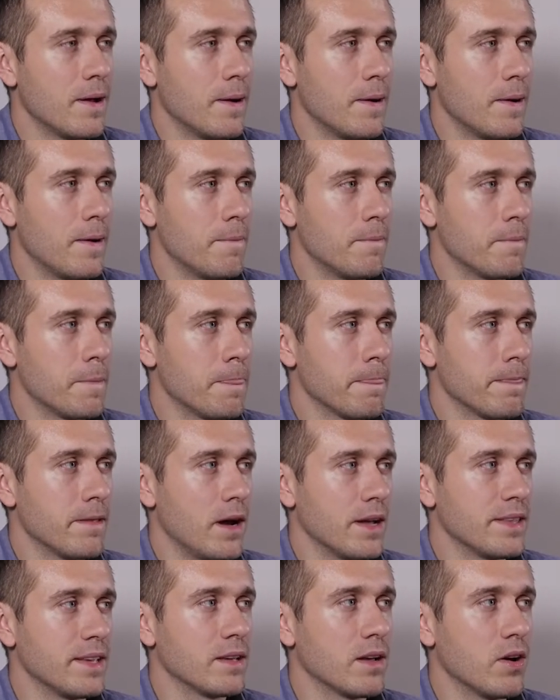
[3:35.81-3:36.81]

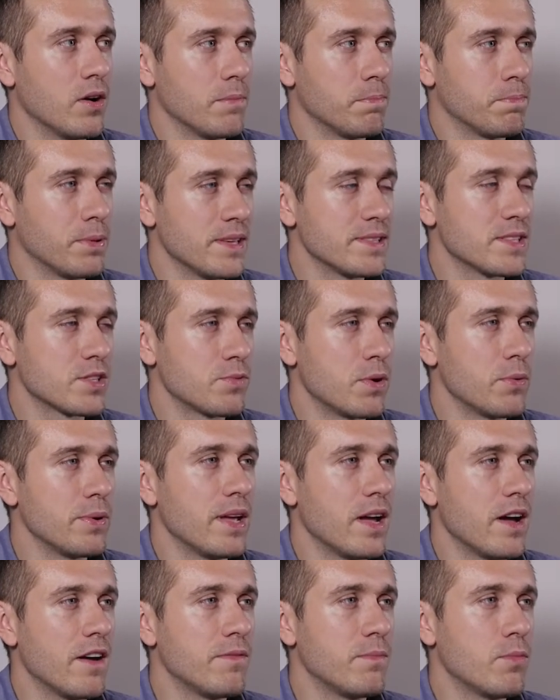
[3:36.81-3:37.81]
I think places where
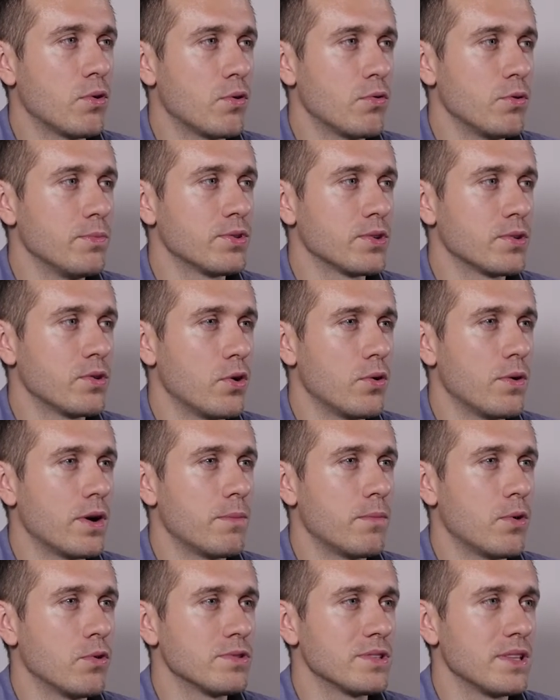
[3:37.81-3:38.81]
we have more room to grow
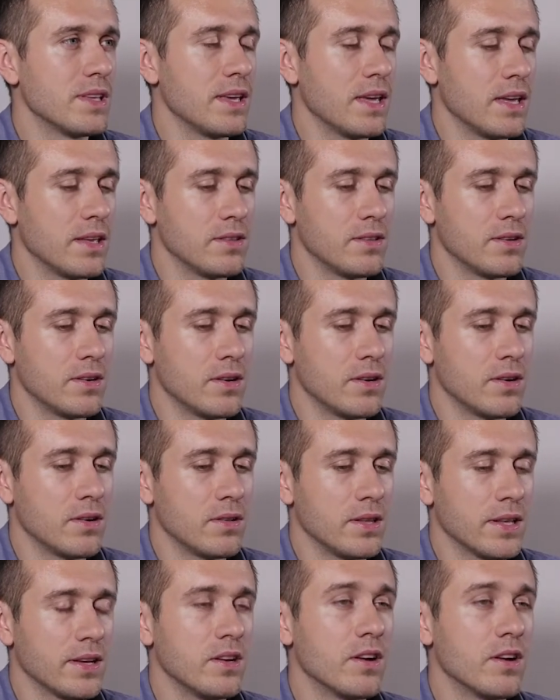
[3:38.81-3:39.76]
are mostly in the